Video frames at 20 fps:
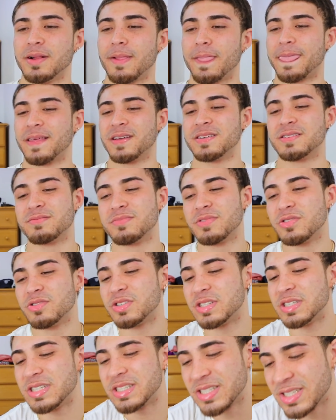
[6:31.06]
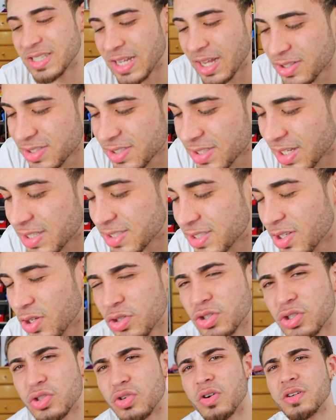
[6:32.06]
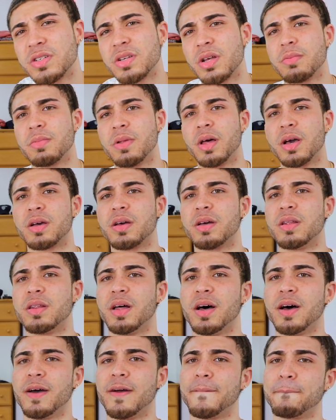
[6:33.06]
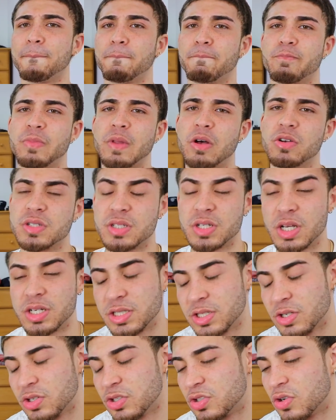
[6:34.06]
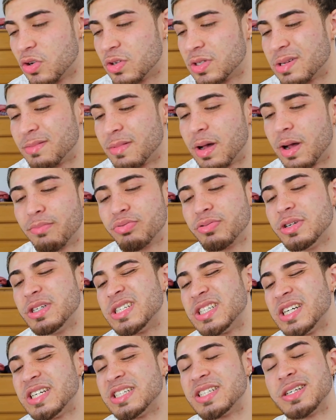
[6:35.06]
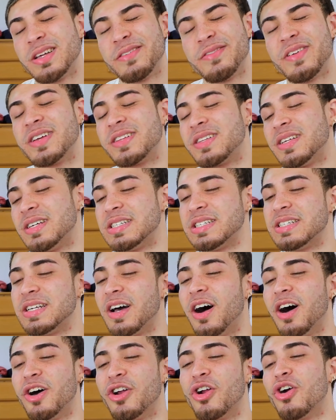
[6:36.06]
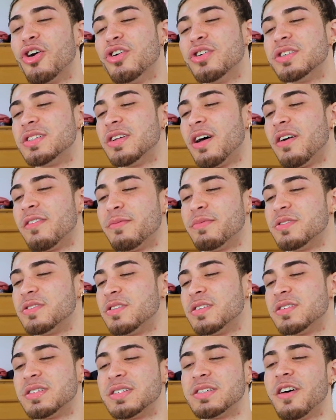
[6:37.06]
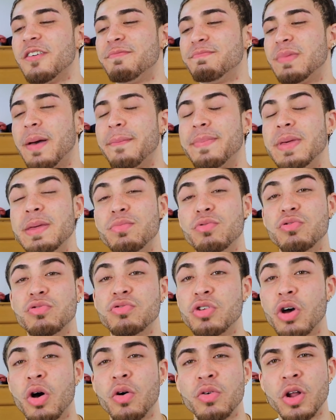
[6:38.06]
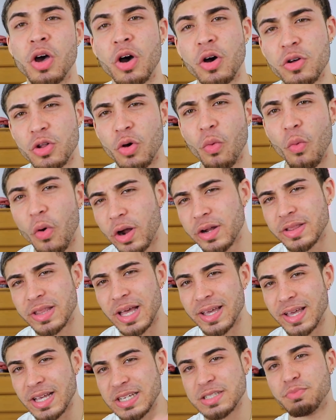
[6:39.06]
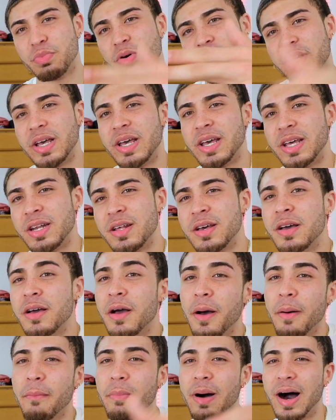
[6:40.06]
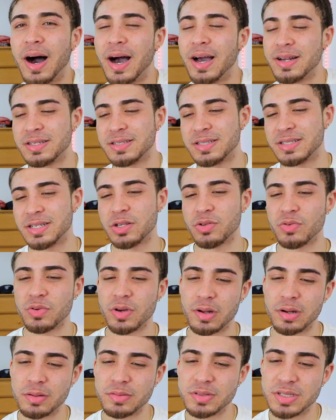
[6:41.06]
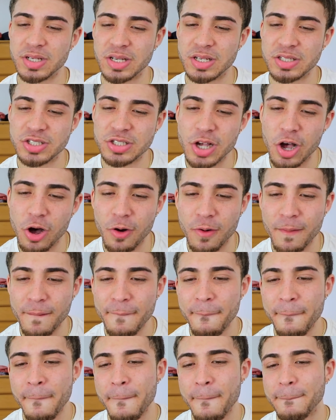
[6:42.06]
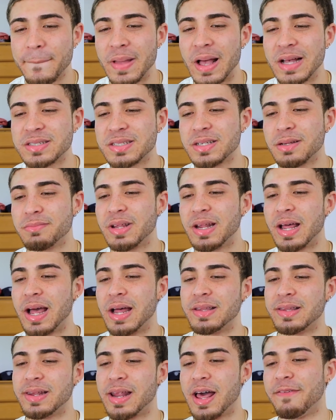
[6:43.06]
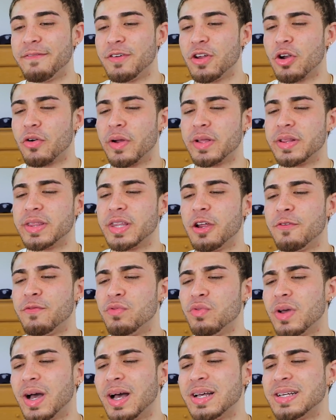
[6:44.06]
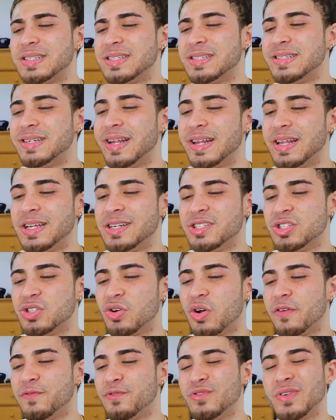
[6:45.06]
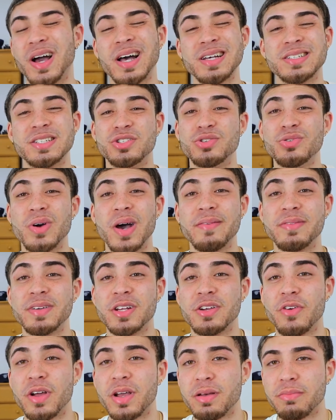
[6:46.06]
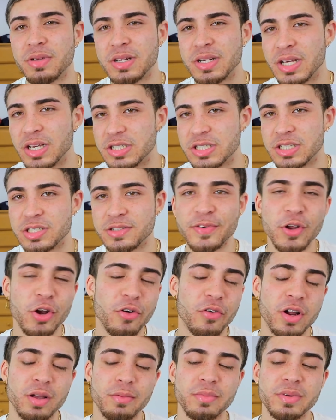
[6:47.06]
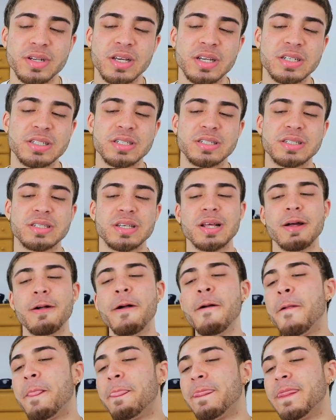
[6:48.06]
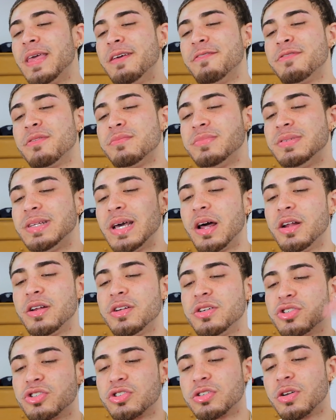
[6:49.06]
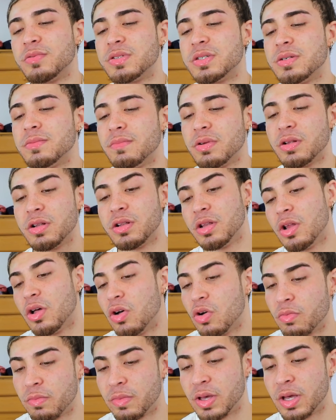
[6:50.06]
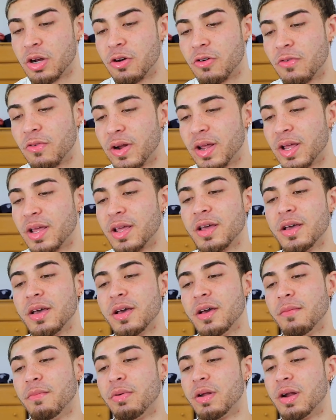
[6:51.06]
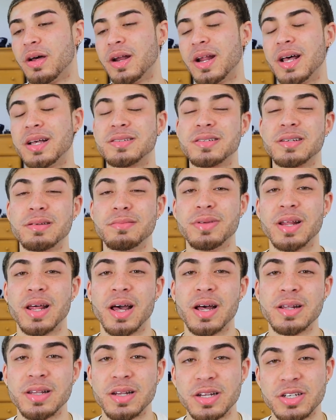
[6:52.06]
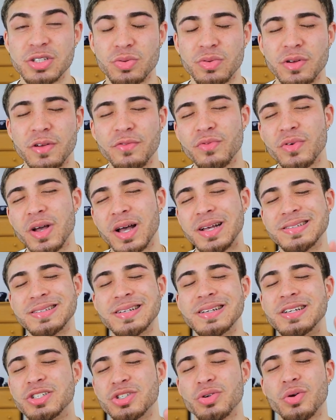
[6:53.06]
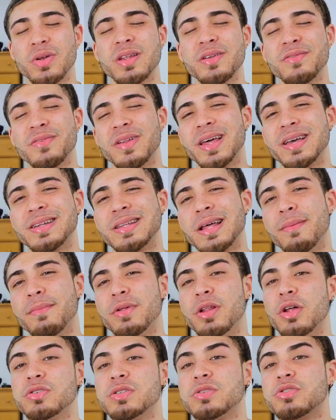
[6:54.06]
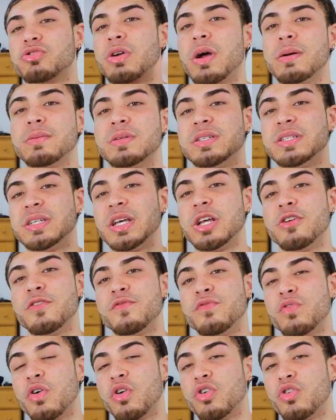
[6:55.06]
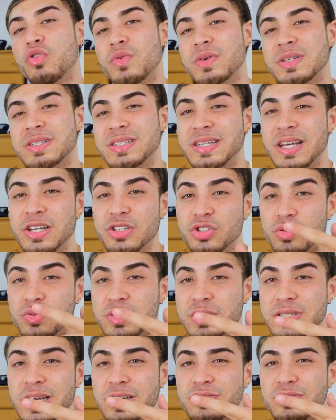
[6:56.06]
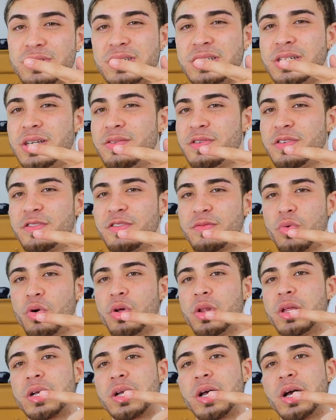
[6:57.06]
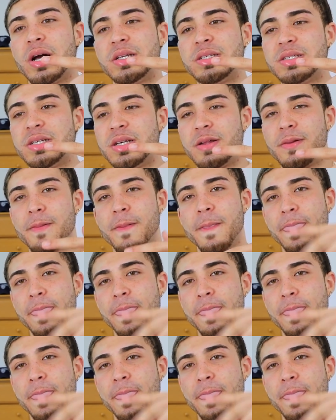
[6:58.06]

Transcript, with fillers: That's some real G shit. That was a nice little story time, I'm not gonna lie. That was a nice little story time. I appreciate stuff like this. The unheard stuff. The stuff that people don't know. The work that gets put in behind the scene. You get what I'm saying? So, that's gonna be the end of that video right there. If you guys did enjoy, if you guys do have any recommendations, video recommendations, leave them down in the description below, man, alright? But that's going to be the end of this one. If you guys did enjoy, leave a like down below. Subscribe to the channel if you are new. And stay tuned to NiTris TV for more like content.